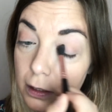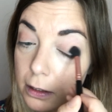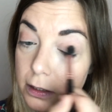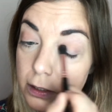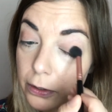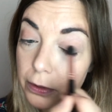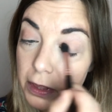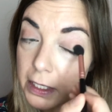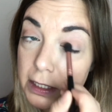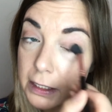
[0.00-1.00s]
So
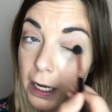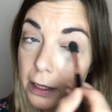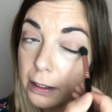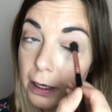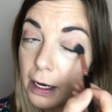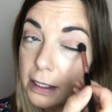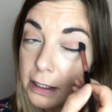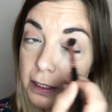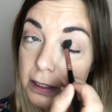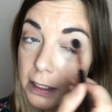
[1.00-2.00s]
this color, as
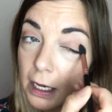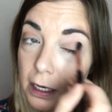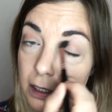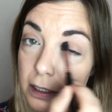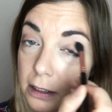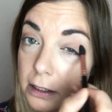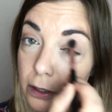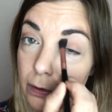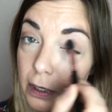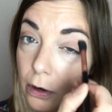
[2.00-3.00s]
I said, is
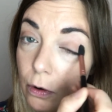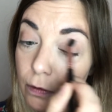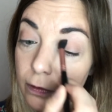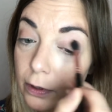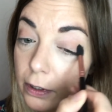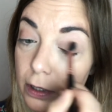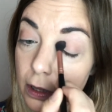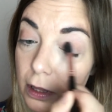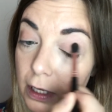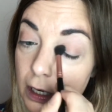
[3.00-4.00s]
going over
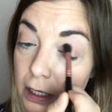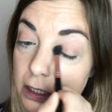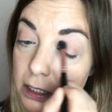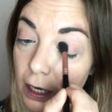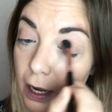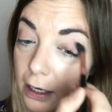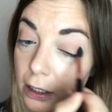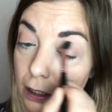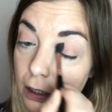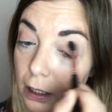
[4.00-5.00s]
the
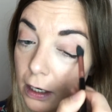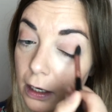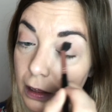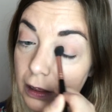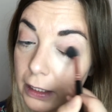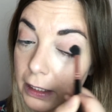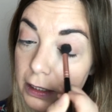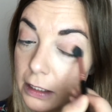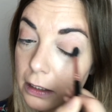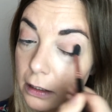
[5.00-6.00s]
entire
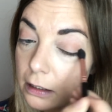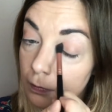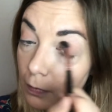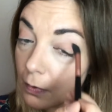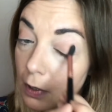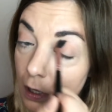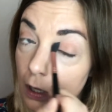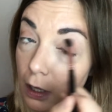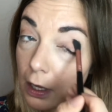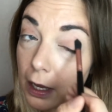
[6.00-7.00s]
lid.
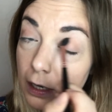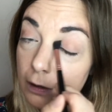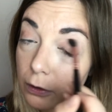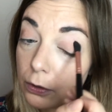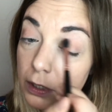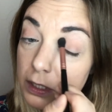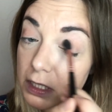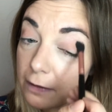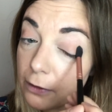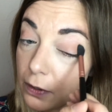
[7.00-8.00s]
And of course,
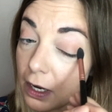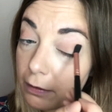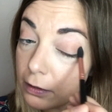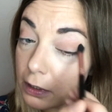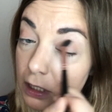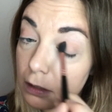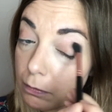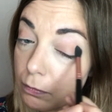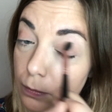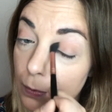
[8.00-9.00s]
if you ever need
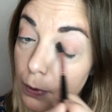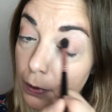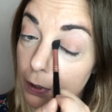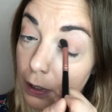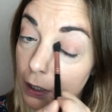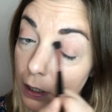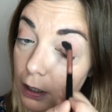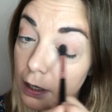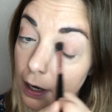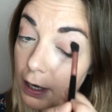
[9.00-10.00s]
more
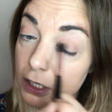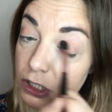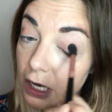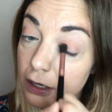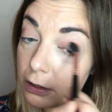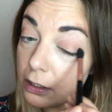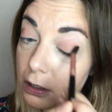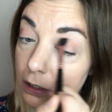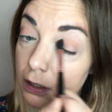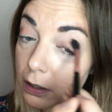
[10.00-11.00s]
eyeshadow, you
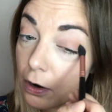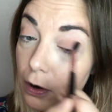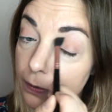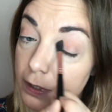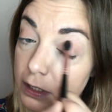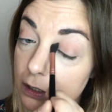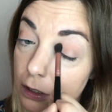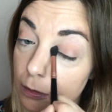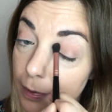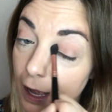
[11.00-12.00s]
can always go
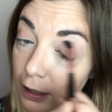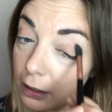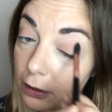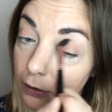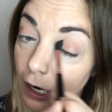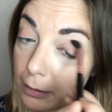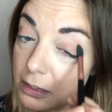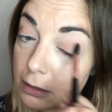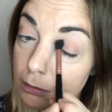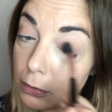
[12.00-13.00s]
back and grab
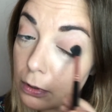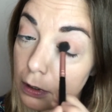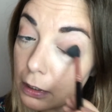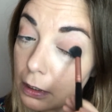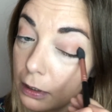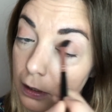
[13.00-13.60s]
some more.